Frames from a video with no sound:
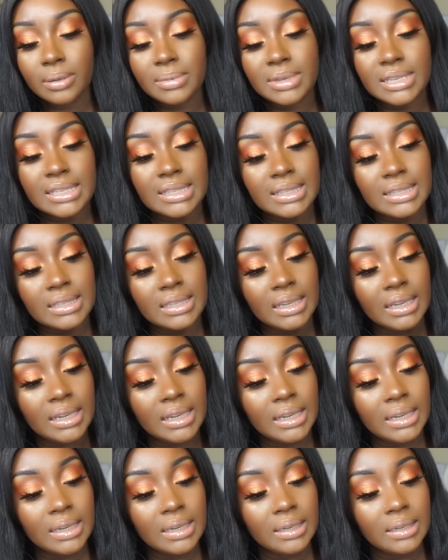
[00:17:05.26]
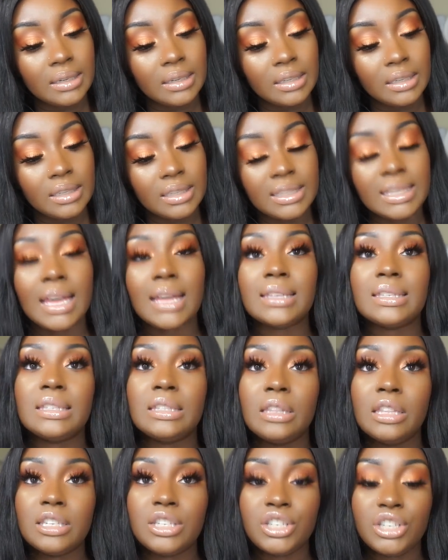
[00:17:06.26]
Let me see. Yes,
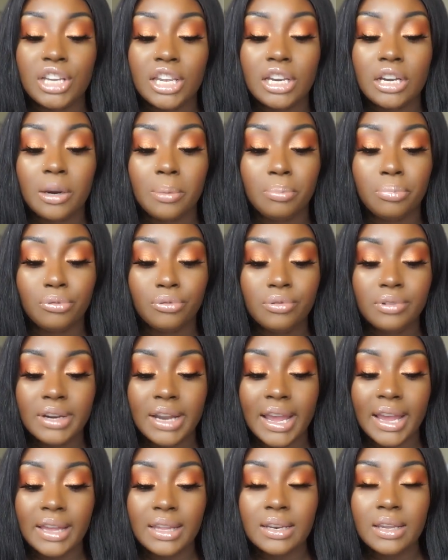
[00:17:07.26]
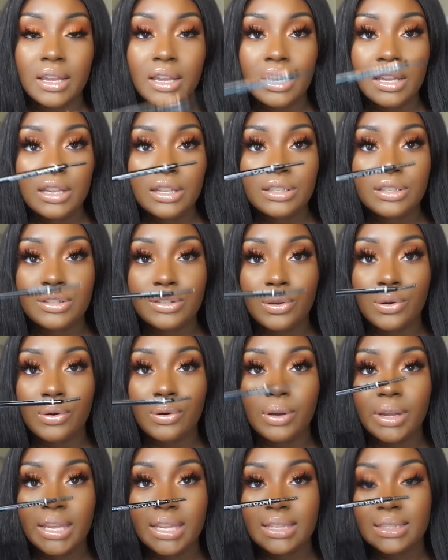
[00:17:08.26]
the shade Brunette.
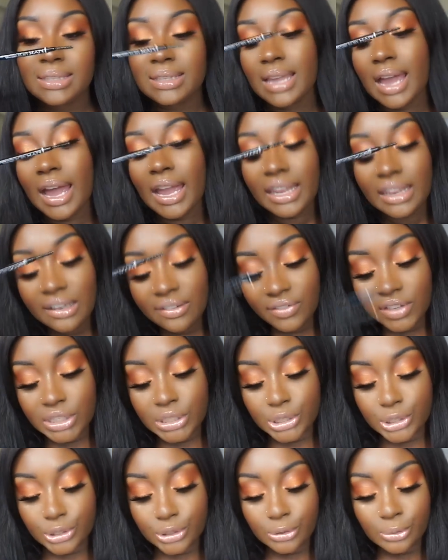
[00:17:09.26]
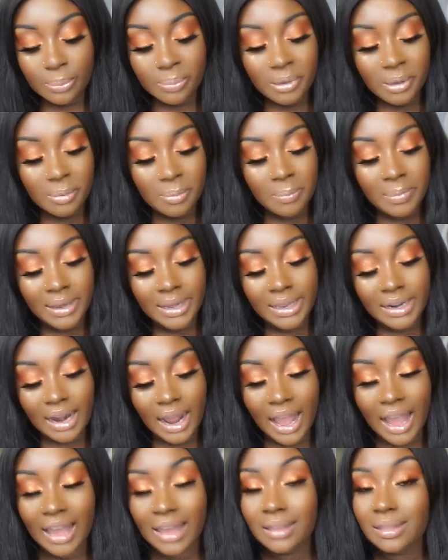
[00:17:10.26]
So it's kind of a dupe, but
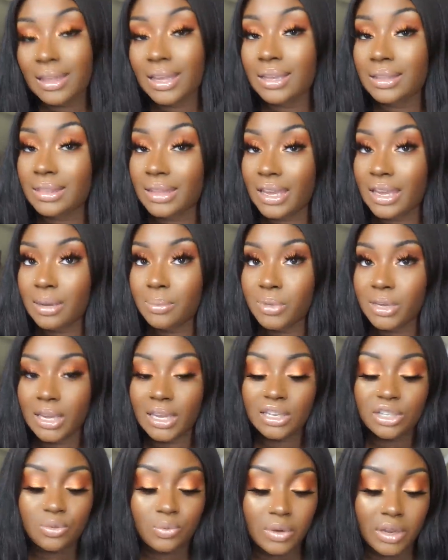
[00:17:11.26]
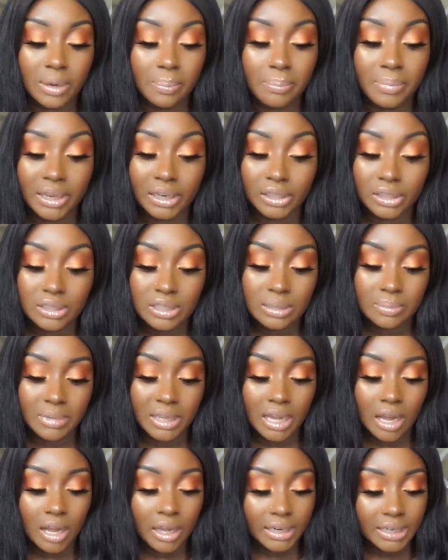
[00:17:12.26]
I like the ABH one better, to
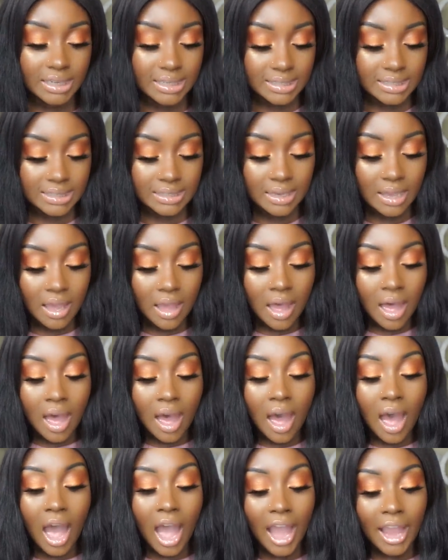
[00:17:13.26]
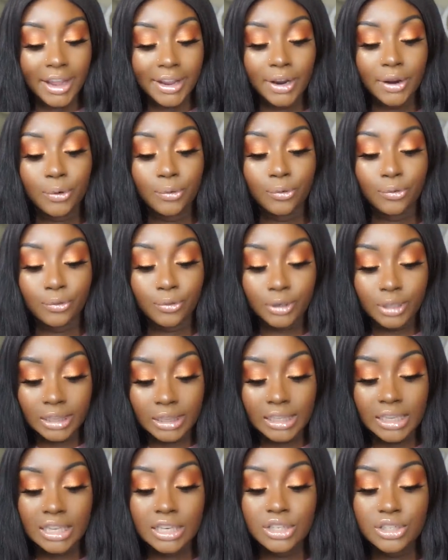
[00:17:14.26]
be honest. I
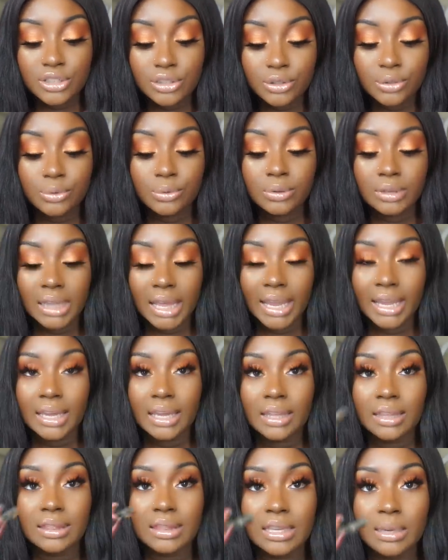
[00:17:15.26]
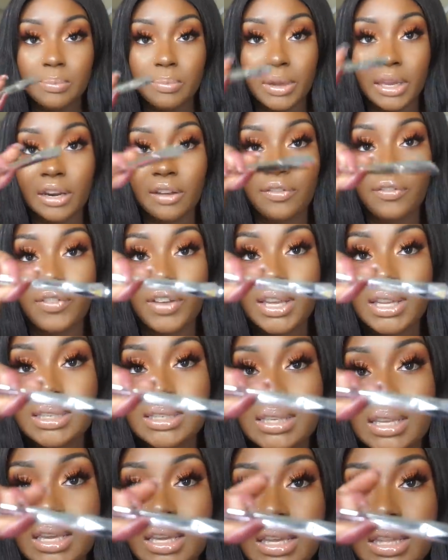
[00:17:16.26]
really do like the Benefit.